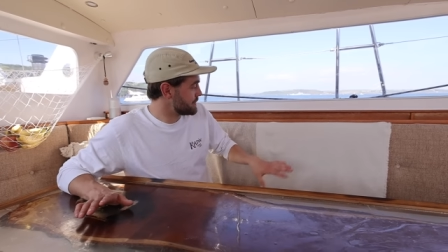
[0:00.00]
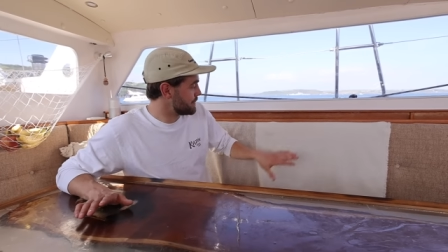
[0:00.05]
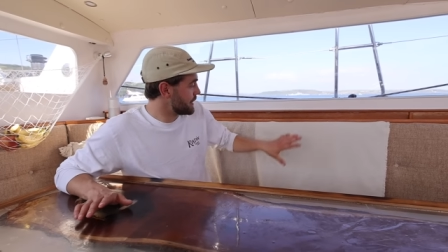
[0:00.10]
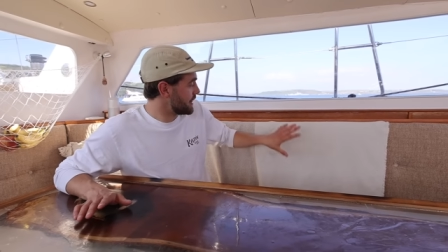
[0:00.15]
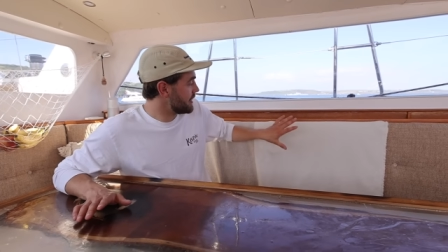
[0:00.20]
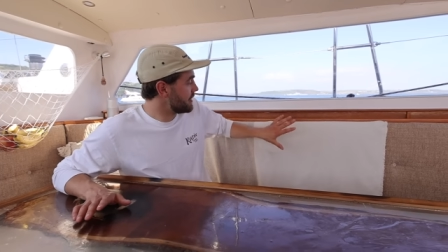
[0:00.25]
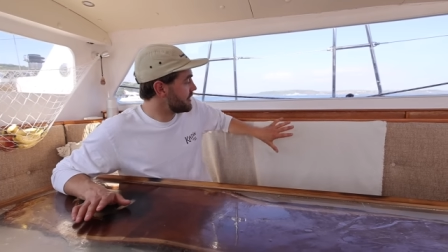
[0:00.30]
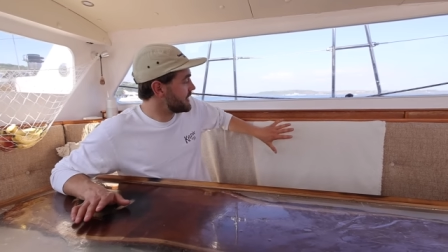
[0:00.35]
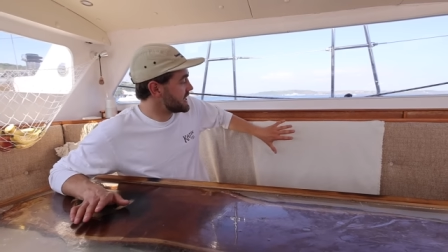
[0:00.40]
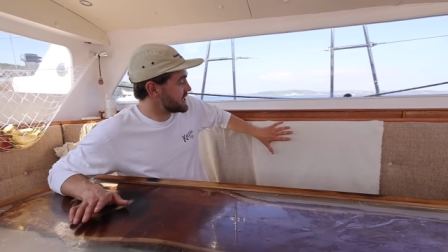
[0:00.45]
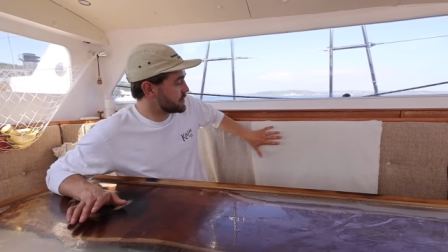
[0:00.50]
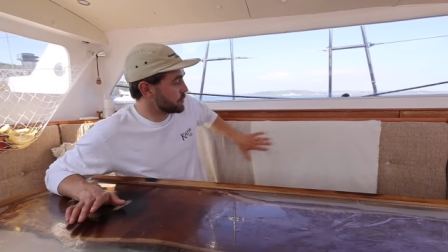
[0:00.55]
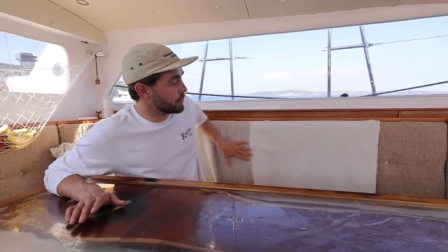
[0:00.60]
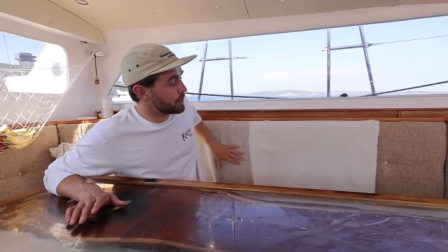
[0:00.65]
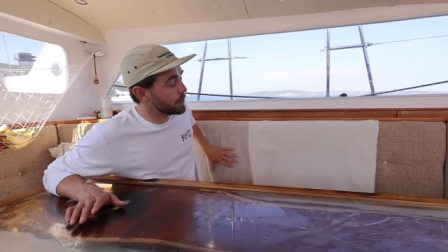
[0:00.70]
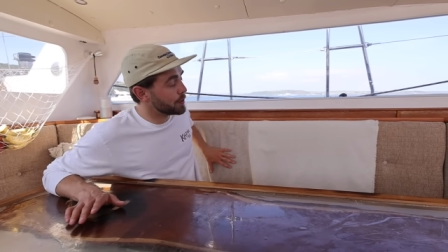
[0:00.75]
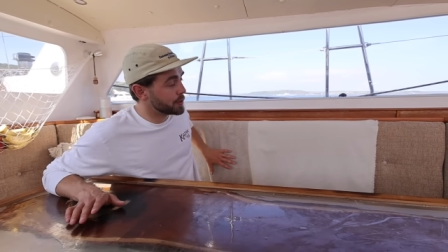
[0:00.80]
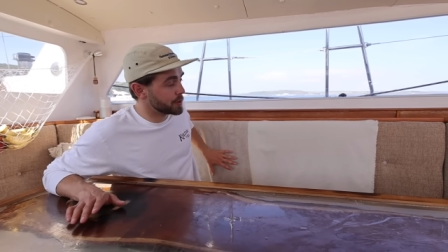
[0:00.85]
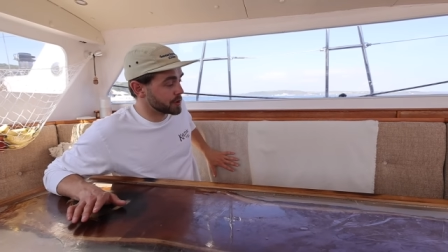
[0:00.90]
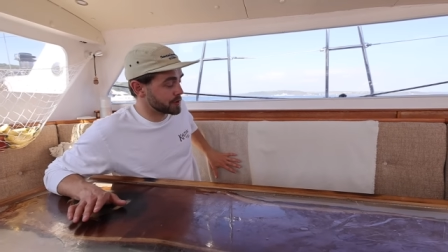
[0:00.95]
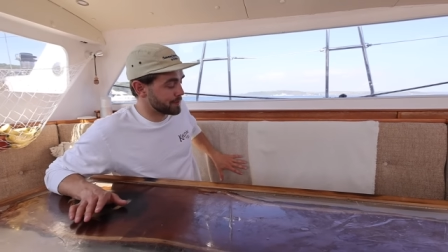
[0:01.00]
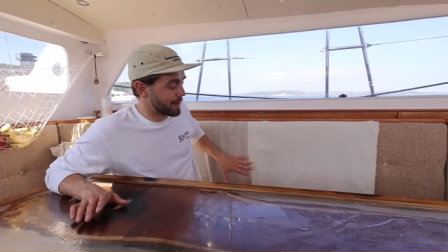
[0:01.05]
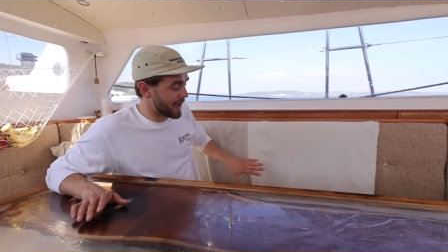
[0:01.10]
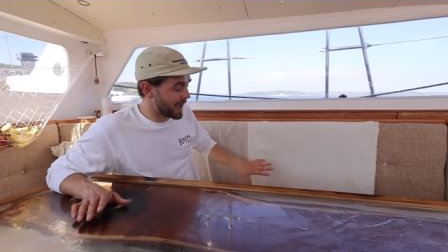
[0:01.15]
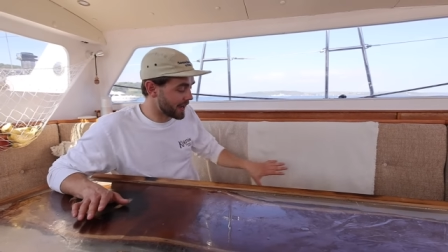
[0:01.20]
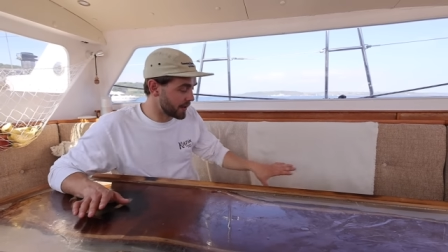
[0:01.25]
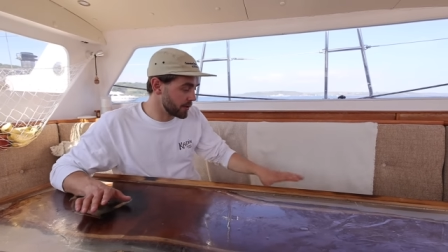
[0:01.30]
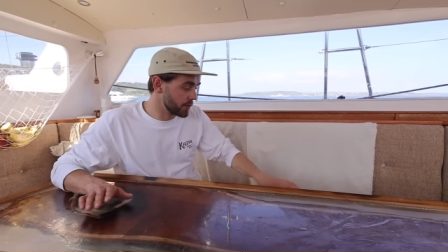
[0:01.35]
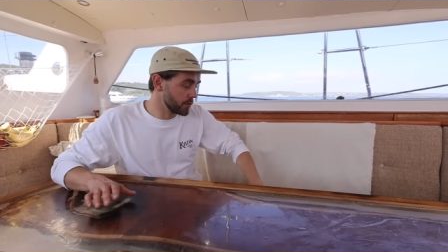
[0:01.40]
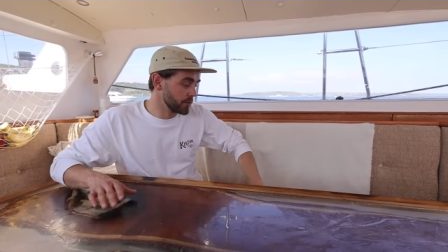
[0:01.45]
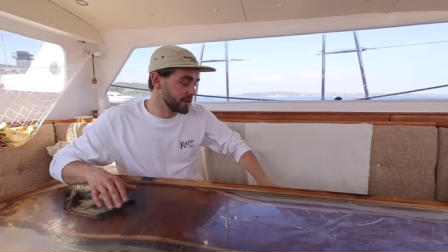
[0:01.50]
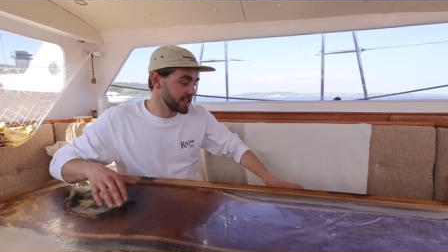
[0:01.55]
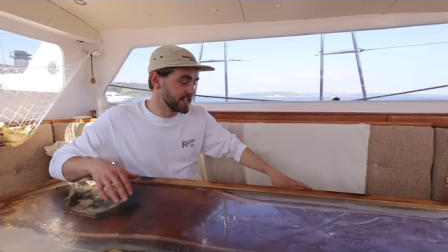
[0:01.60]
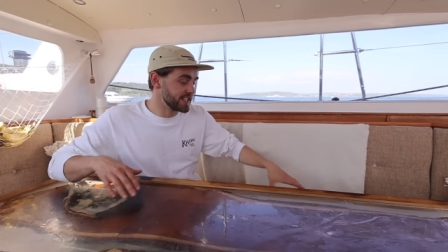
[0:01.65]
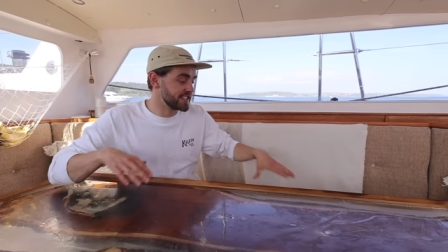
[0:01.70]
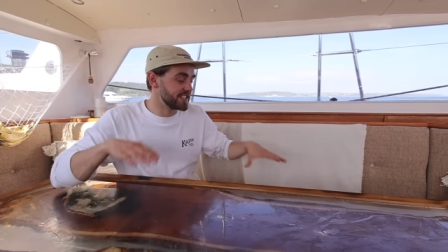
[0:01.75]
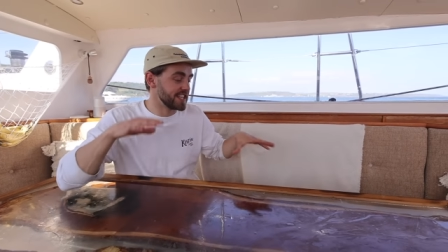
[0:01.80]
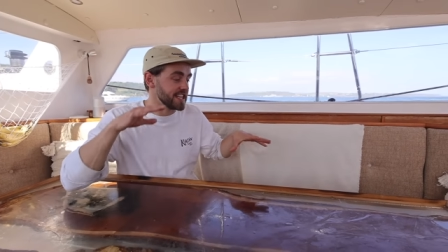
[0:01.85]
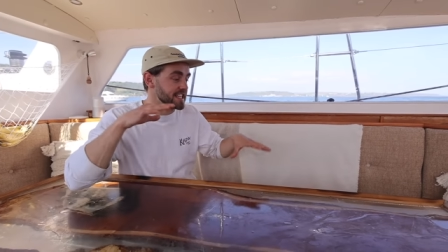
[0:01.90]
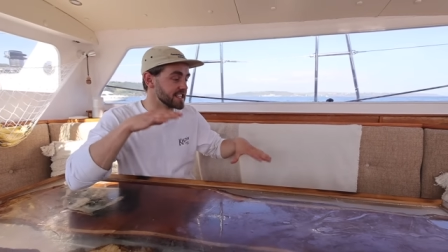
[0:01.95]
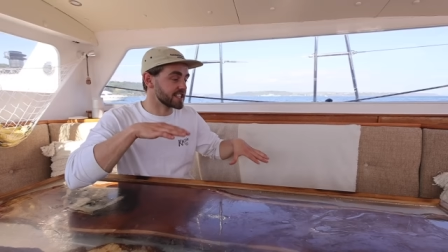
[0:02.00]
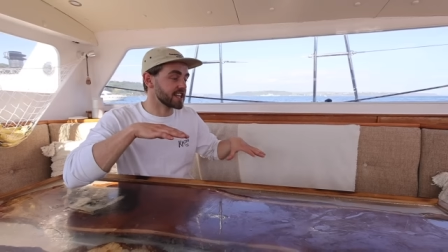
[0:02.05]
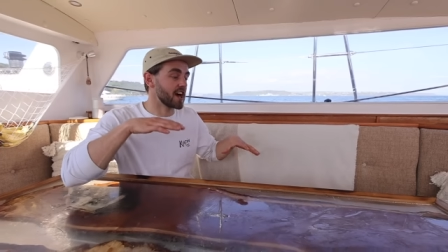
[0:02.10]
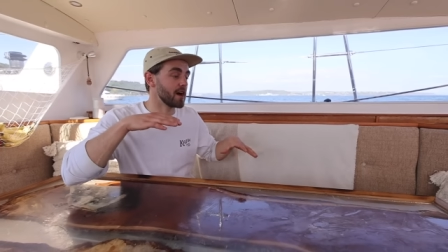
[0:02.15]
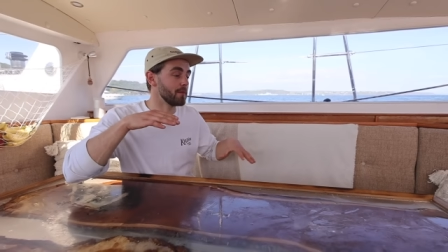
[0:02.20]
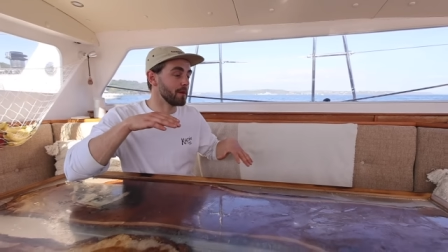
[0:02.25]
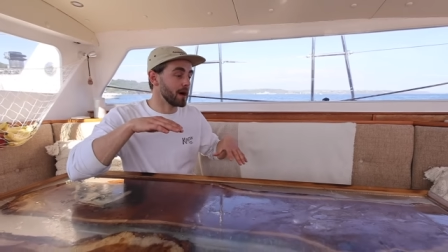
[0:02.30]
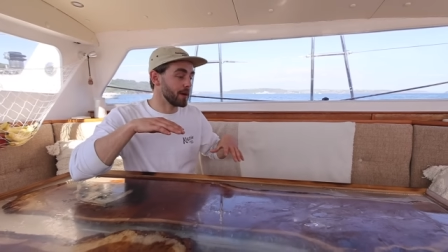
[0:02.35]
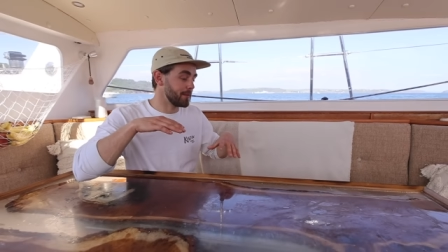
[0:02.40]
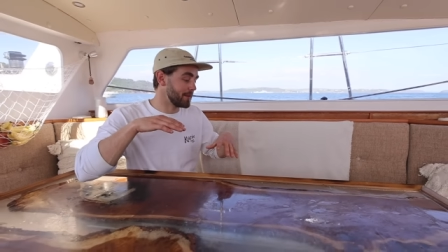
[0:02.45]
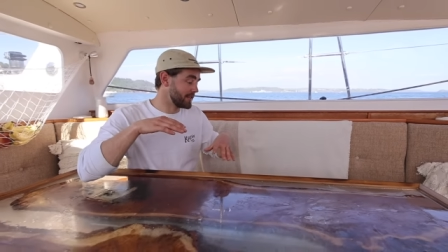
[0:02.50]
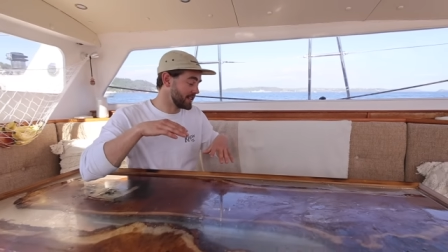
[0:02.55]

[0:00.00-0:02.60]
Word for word: But this all pulls back and all these seats come up,